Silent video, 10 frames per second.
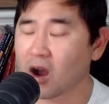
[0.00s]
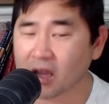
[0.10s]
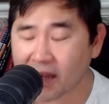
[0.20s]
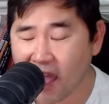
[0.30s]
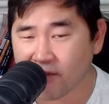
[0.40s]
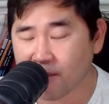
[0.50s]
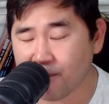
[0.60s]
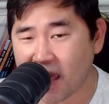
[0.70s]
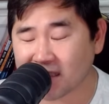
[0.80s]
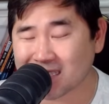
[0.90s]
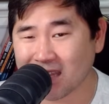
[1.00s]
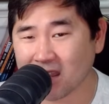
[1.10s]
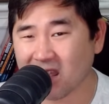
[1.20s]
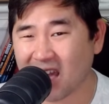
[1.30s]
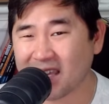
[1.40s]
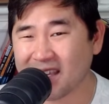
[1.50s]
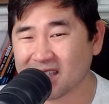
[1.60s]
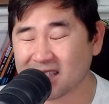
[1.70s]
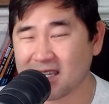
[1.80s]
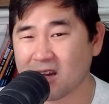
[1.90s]
are going to have the best,
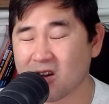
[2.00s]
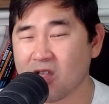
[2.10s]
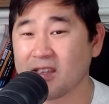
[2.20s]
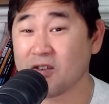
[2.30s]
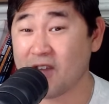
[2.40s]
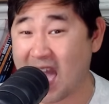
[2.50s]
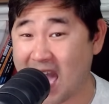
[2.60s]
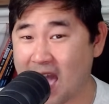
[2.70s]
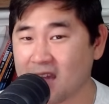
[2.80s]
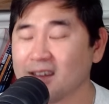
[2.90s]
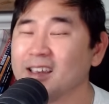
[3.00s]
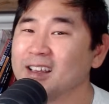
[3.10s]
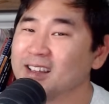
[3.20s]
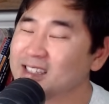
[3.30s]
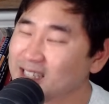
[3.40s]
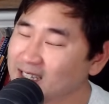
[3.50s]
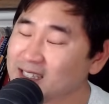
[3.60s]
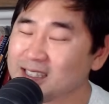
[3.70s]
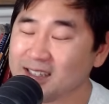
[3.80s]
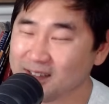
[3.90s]
luckiest year that you've had
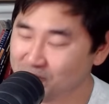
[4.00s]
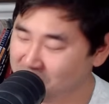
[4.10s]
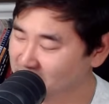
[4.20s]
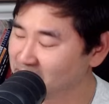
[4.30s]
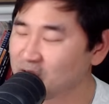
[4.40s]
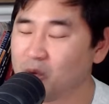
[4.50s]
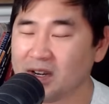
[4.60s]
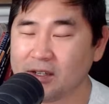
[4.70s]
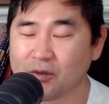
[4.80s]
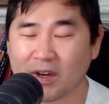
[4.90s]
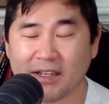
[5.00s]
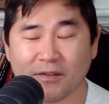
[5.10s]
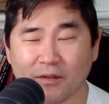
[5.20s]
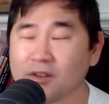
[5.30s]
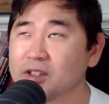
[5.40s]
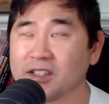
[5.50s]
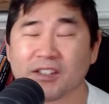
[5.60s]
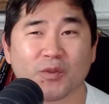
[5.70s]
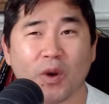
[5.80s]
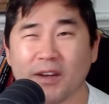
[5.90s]
since
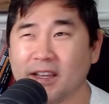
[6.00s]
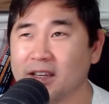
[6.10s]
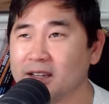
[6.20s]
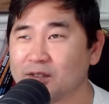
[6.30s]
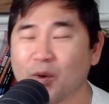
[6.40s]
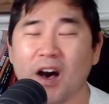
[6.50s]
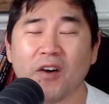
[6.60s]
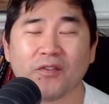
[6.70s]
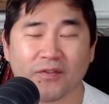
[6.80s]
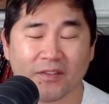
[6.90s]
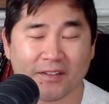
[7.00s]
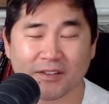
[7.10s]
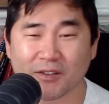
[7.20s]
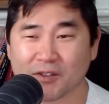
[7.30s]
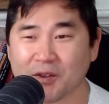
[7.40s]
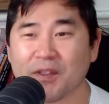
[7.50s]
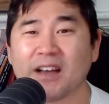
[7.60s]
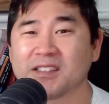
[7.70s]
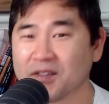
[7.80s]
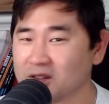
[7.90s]
2012.
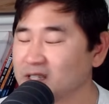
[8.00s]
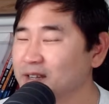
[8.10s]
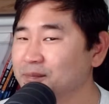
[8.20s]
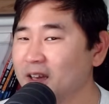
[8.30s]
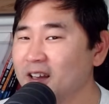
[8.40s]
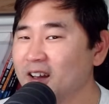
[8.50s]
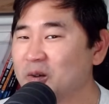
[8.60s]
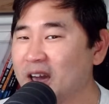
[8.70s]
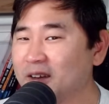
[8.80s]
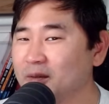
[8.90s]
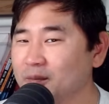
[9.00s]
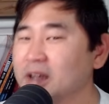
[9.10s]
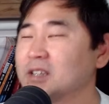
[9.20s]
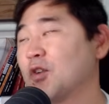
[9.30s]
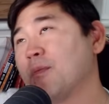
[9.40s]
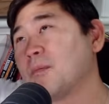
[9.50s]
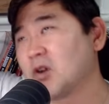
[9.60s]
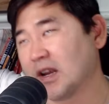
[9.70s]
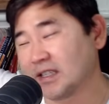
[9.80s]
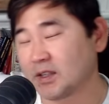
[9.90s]
2013. Okay. Because
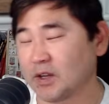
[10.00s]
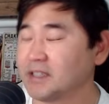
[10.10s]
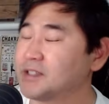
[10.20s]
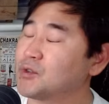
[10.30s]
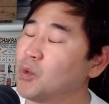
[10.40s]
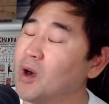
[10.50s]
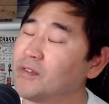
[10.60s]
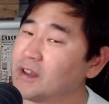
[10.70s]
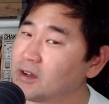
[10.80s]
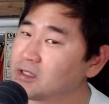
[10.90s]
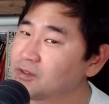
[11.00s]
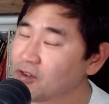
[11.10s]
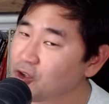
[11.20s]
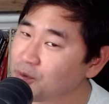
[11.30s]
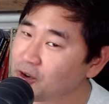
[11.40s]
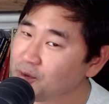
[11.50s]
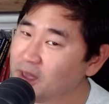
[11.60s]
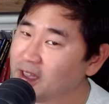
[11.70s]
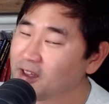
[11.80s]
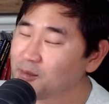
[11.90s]
remember, it takes 12 years for Jupiter to
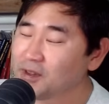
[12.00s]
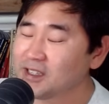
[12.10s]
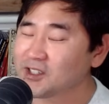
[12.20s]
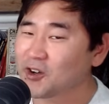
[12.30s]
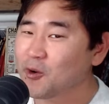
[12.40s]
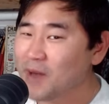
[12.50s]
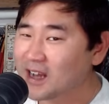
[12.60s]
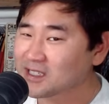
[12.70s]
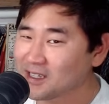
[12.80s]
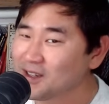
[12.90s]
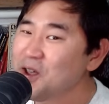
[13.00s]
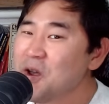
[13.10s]
make a complete circle back to